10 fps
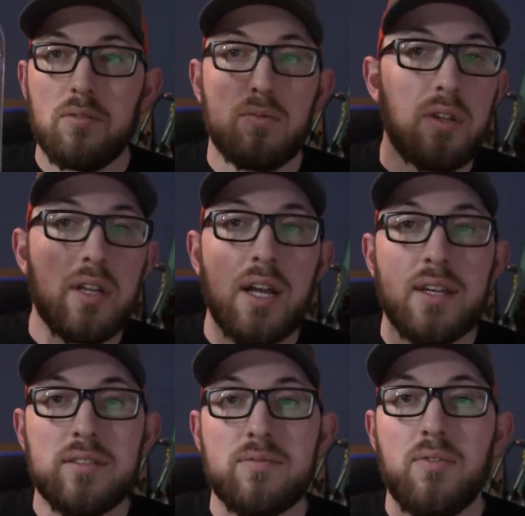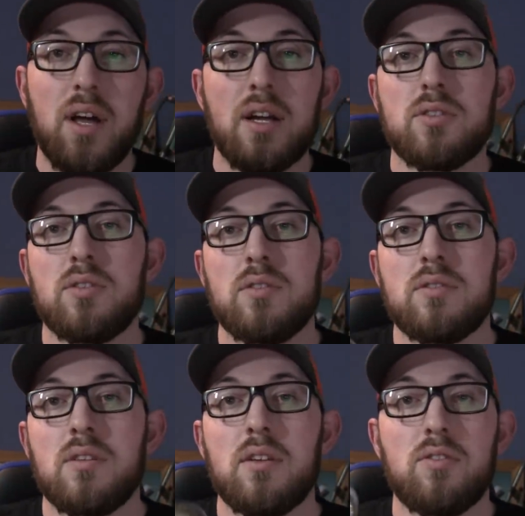Really nice
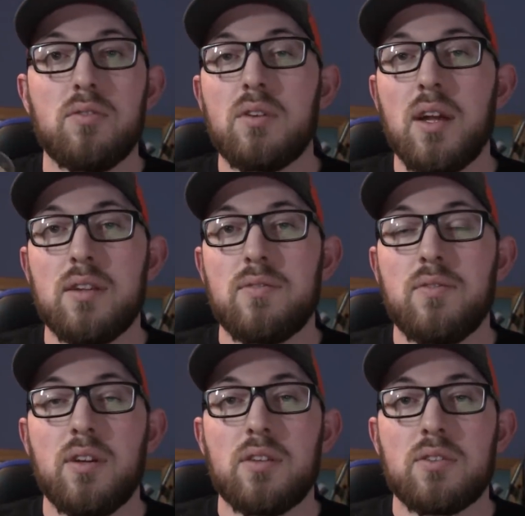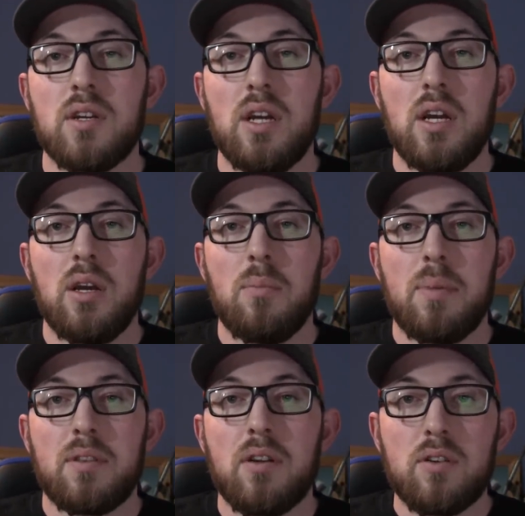flashers that do catch fish.
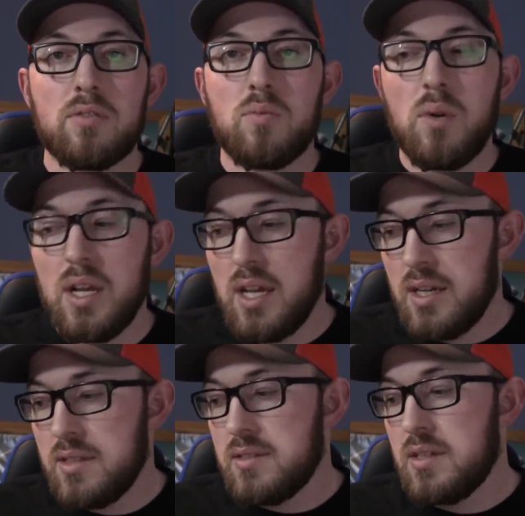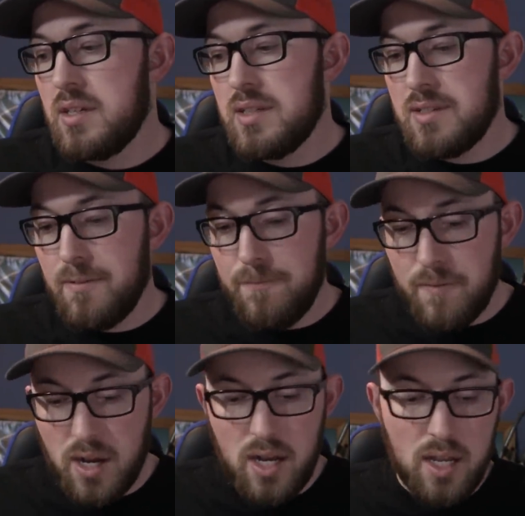But there's ways to
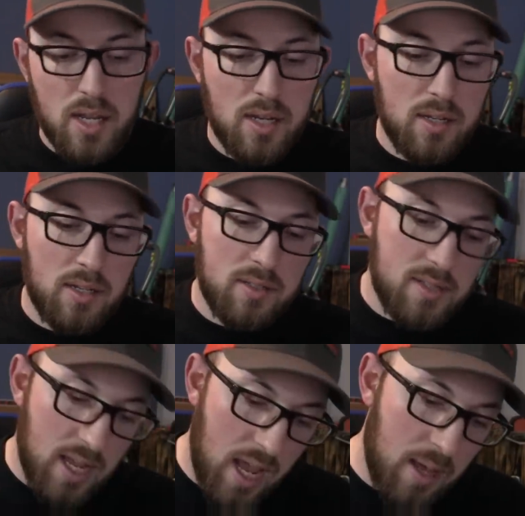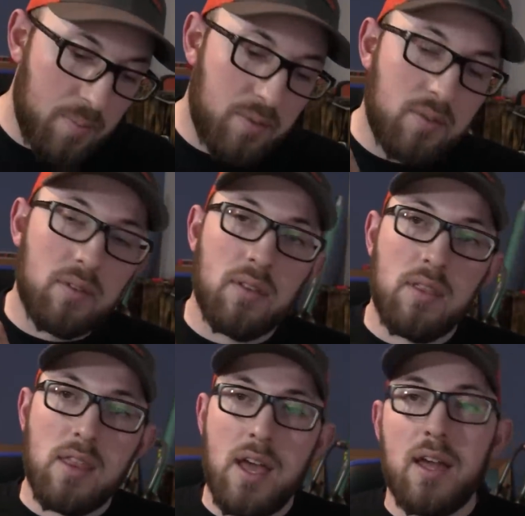find tapes
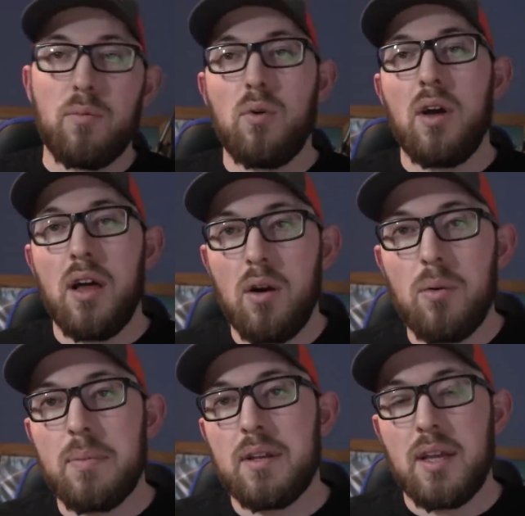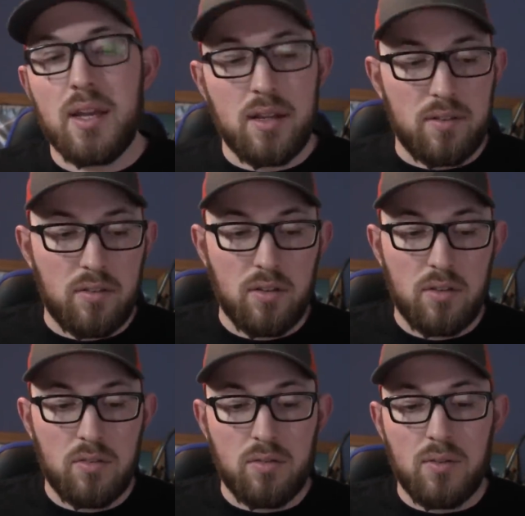that will help enhance.
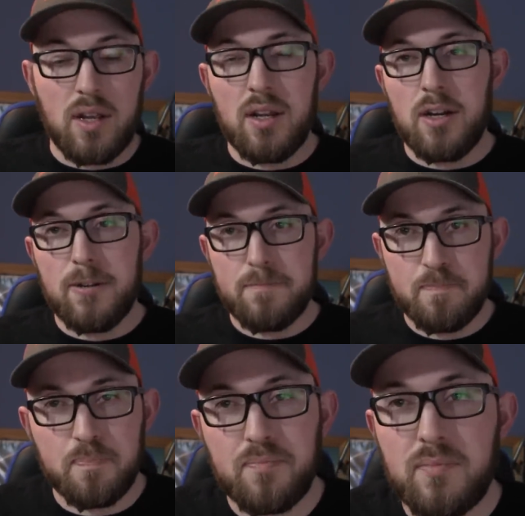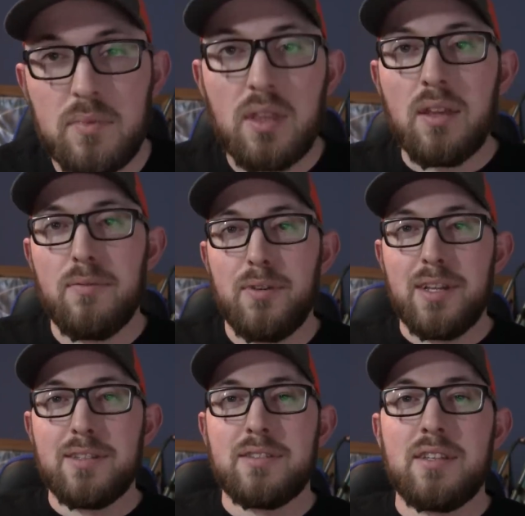So right here, if you
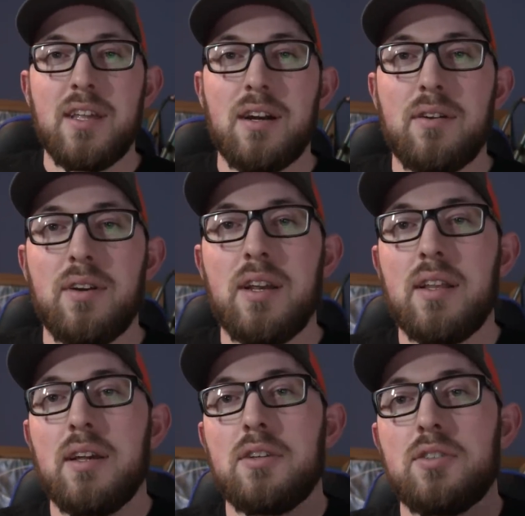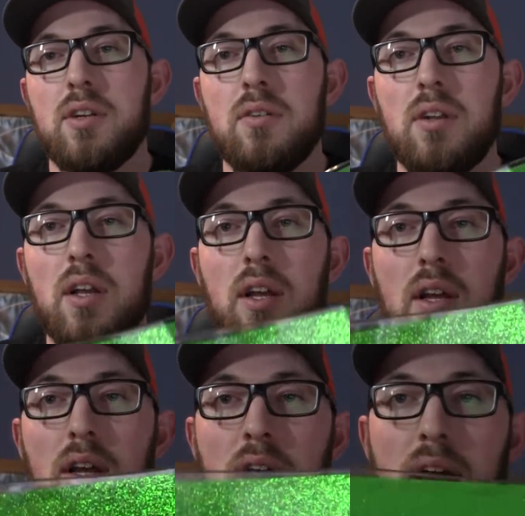didn't see that already that I showed,
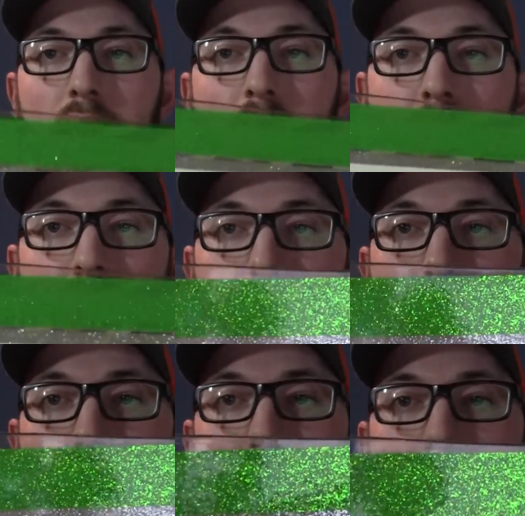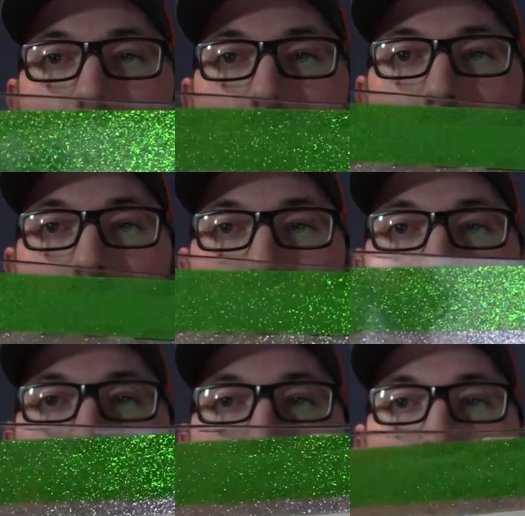I have just an 11
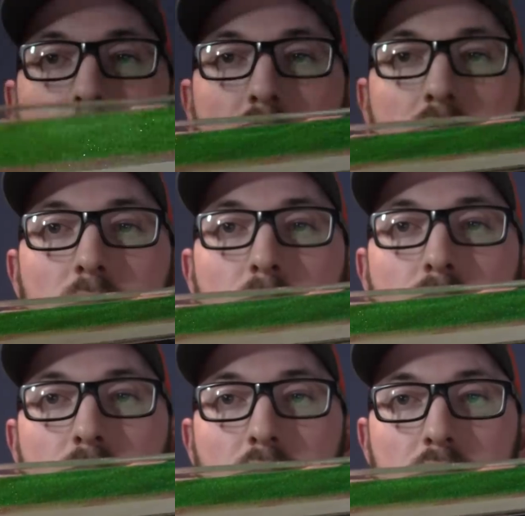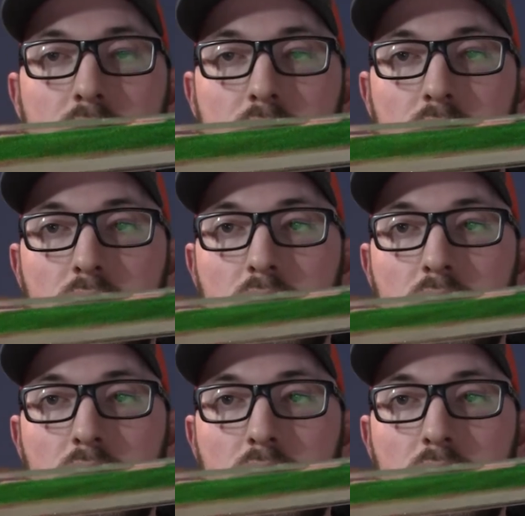inch Gibbs flasher.